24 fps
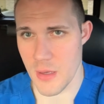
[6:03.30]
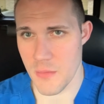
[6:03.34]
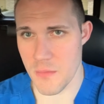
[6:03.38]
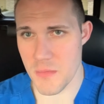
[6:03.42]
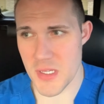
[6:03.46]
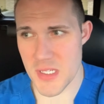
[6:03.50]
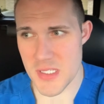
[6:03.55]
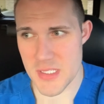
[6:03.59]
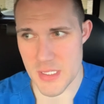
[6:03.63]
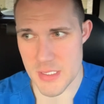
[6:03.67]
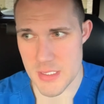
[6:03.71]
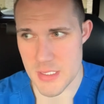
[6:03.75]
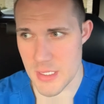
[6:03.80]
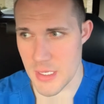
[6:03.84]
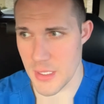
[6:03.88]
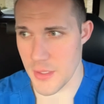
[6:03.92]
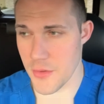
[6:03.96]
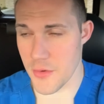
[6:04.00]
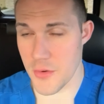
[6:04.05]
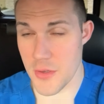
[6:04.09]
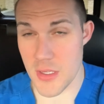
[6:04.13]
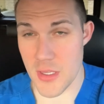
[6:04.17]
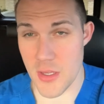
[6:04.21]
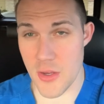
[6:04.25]
because that's
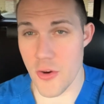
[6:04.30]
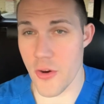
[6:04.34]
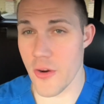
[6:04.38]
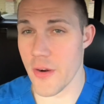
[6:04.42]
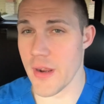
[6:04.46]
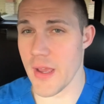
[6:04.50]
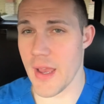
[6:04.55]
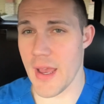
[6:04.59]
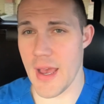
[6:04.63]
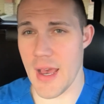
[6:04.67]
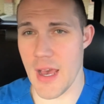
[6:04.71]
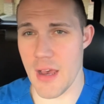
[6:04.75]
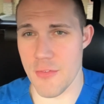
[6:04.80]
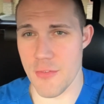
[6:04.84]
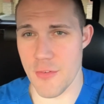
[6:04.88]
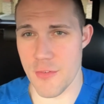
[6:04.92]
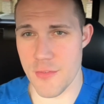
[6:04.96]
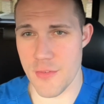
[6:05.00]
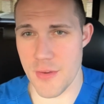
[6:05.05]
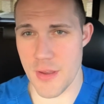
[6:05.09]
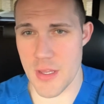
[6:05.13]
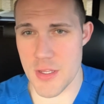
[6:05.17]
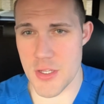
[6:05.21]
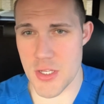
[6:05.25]
another 1.5 years
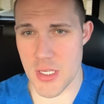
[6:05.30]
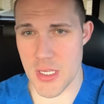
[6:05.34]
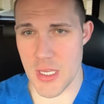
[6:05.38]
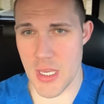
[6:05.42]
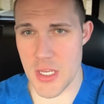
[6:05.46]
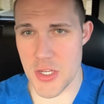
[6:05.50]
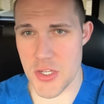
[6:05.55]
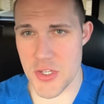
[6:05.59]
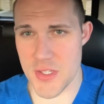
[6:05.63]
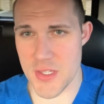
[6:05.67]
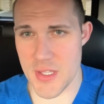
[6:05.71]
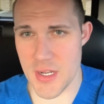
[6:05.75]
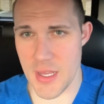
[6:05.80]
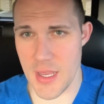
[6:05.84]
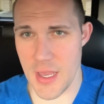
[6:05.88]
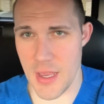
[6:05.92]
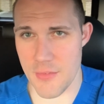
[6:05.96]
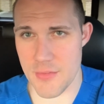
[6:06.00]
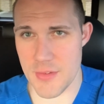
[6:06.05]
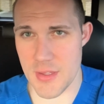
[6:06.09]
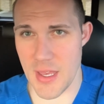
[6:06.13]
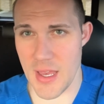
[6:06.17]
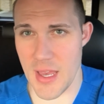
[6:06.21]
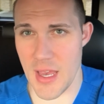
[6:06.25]
of education that I
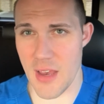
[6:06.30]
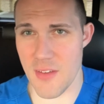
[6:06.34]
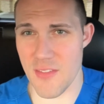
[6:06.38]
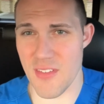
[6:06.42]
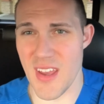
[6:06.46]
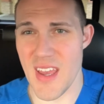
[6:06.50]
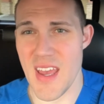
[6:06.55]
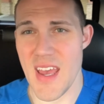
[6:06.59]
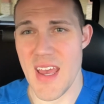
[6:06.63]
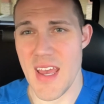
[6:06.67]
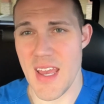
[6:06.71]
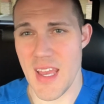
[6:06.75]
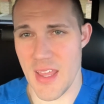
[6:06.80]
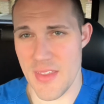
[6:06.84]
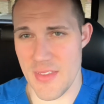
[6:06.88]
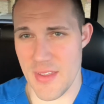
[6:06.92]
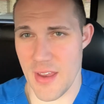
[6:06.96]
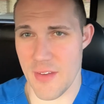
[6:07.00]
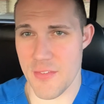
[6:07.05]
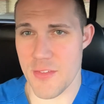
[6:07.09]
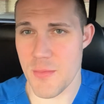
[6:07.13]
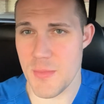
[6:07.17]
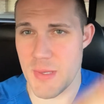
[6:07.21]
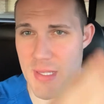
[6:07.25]
have to have, and they
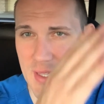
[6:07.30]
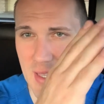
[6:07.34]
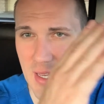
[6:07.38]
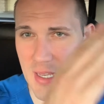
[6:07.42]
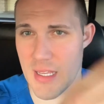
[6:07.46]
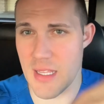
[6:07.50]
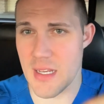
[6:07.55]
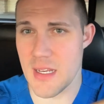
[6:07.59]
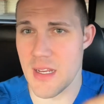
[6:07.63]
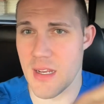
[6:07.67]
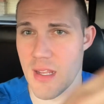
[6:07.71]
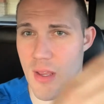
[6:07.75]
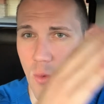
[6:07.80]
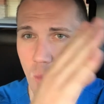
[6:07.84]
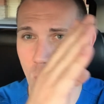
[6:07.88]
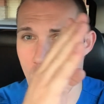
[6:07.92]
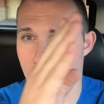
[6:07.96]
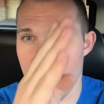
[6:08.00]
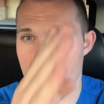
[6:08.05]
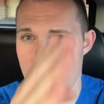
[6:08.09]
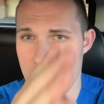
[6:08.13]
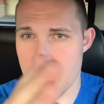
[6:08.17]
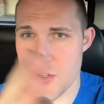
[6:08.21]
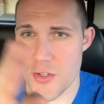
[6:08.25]
have to be taken in a
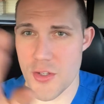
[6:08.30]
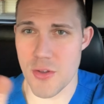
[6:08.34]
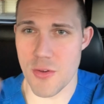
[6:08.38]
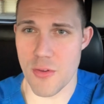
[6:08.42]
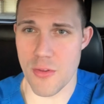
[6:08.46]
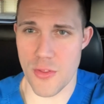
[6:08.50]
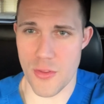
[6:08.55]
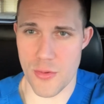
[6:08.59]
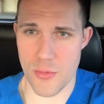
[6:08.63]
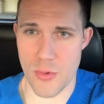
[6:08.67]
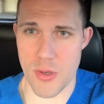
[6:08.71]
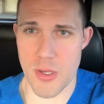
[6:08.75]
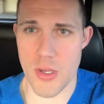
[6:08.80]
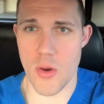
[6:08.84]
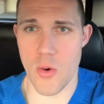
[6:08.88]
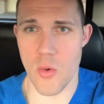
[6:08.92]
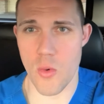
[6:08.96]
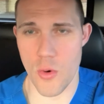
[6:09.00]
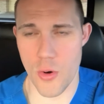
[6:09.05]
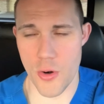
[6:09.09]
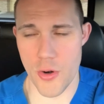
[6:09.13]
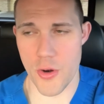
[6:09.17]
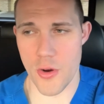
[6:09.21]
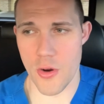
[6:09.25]
1, 2, 3
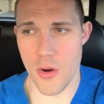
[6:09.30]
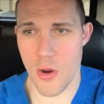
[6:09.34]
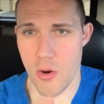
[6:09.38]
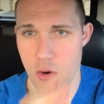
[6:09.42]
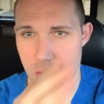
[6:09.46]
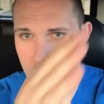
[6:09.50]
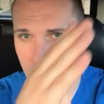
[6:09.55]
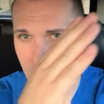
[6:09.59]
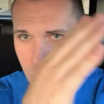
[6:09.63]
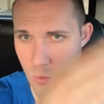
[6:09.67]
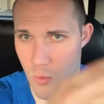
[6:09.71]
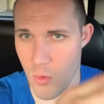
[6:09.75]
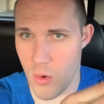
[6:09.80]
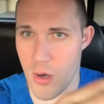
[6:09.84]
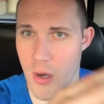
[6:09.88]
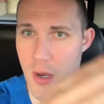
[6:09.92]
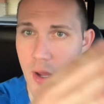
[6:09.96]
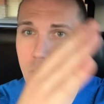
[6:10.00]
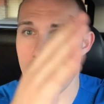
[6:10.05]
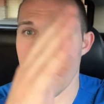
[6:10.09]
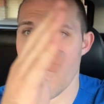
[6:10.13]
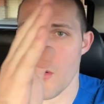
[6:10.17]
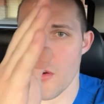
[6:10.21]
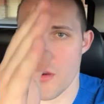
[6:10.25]
order: OChem
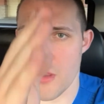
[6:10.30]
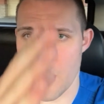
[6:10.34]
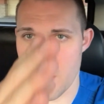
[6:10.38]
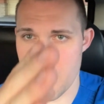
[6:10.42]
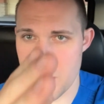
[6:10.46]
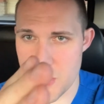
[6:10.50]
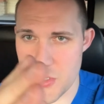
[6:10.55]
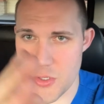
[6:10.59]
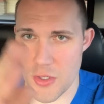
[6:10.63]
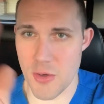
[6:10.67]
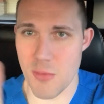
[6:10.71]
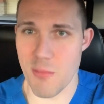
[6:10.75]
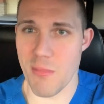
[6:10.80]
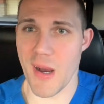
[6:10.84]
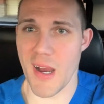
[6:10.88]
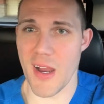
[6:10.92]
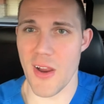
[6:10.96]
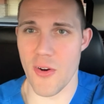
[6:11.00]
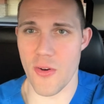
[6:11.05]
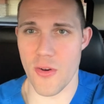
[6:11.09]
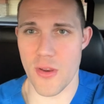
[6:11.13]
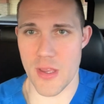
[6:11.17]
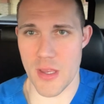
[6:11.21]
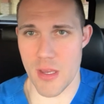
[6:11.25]
1, OChem 2,
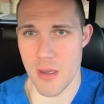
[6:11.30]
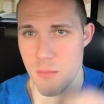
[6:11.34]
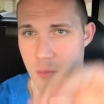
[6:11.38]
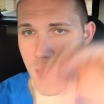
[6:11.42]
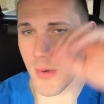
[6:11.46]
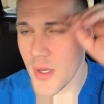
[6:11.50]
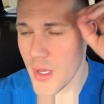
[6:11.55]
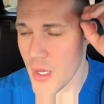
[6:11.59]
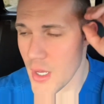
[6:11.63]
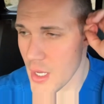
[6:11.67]
biochem.